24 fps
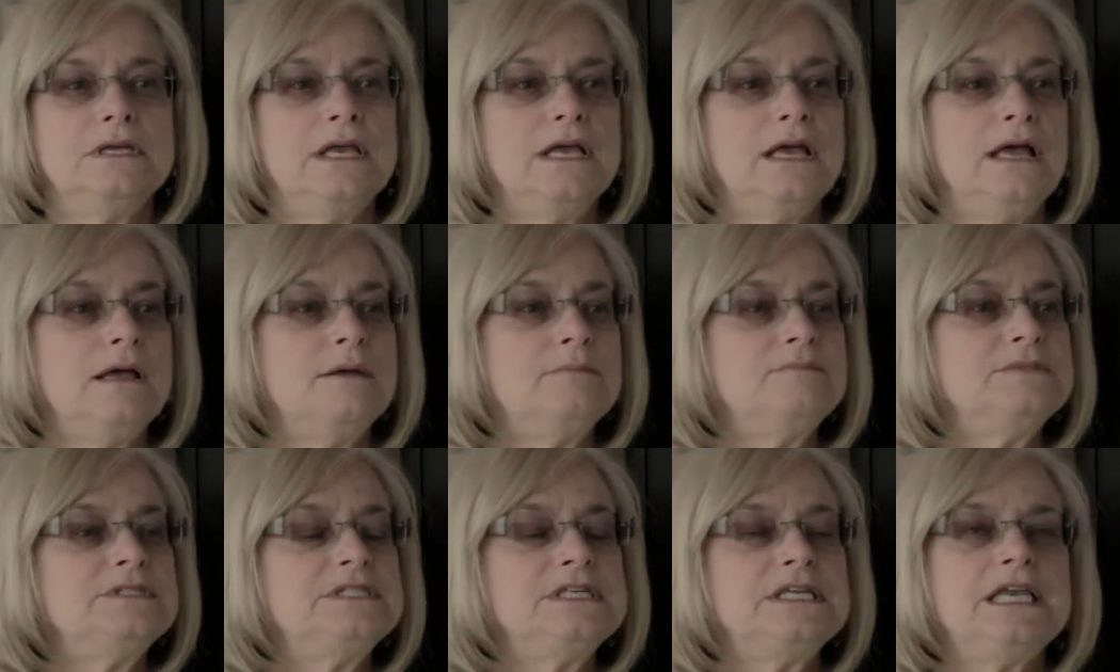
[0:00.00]

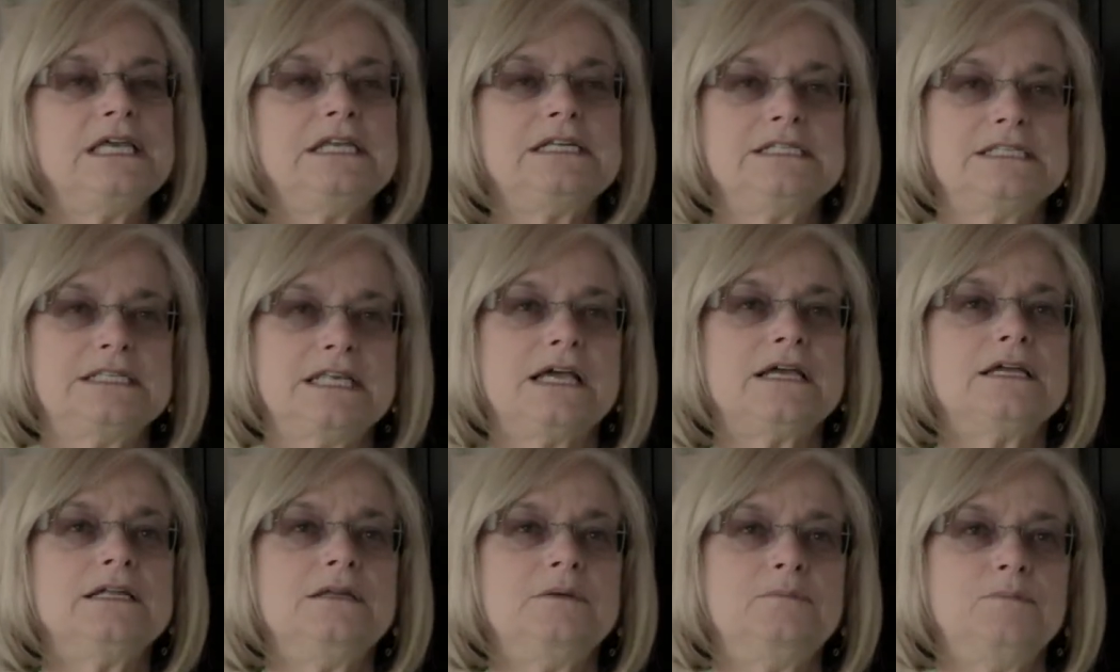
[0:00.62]
get a
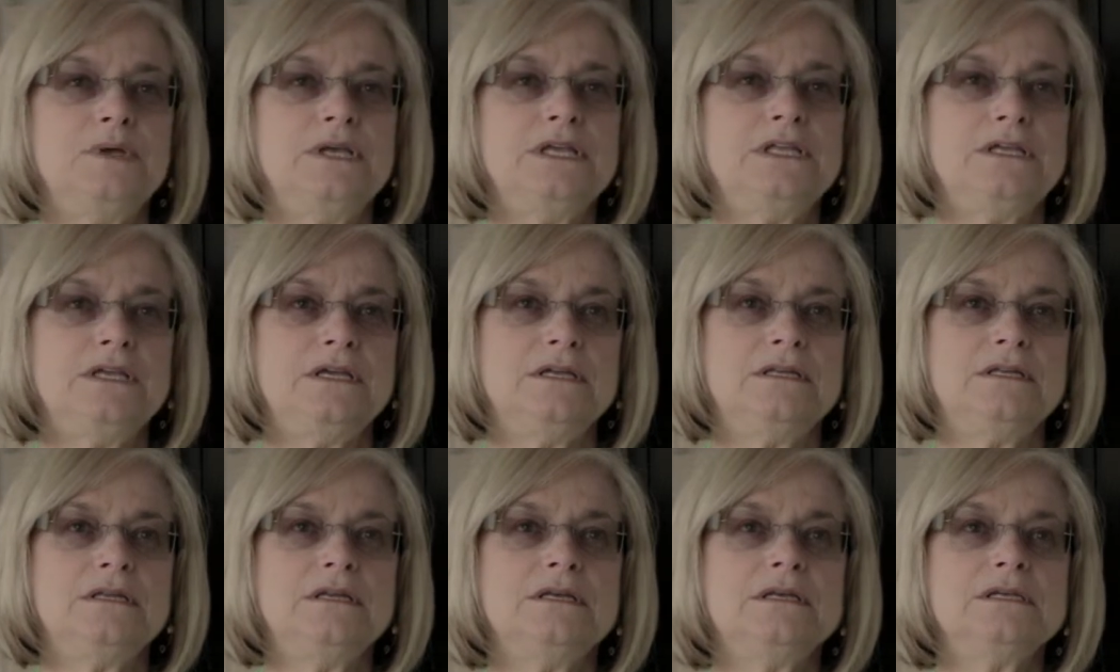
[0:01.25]
second
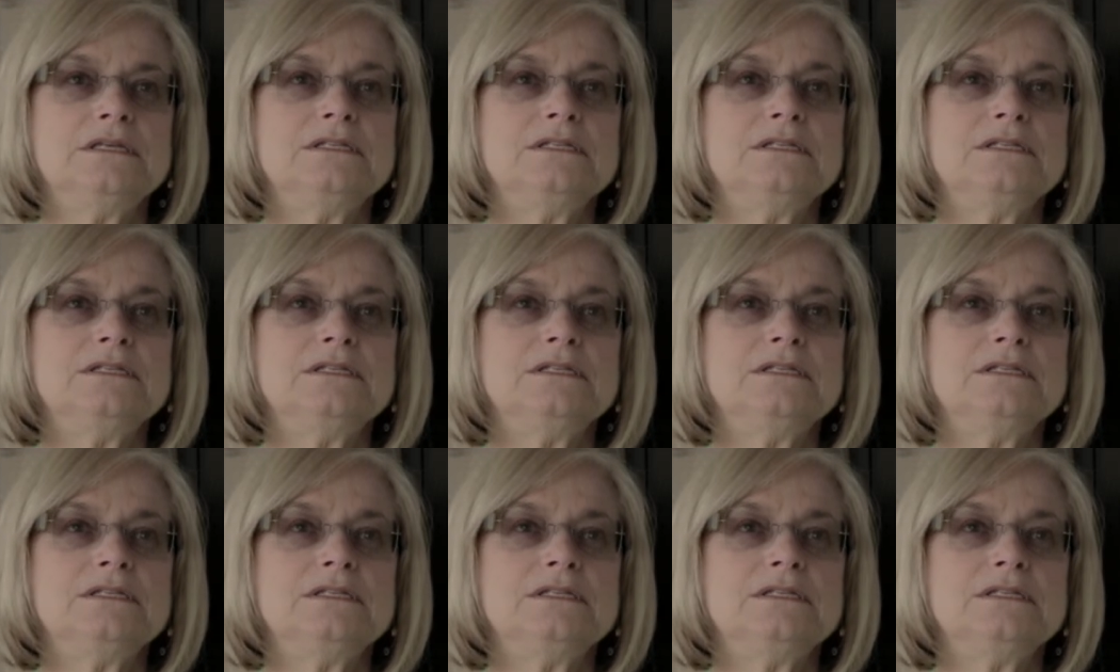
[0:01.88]
opinion,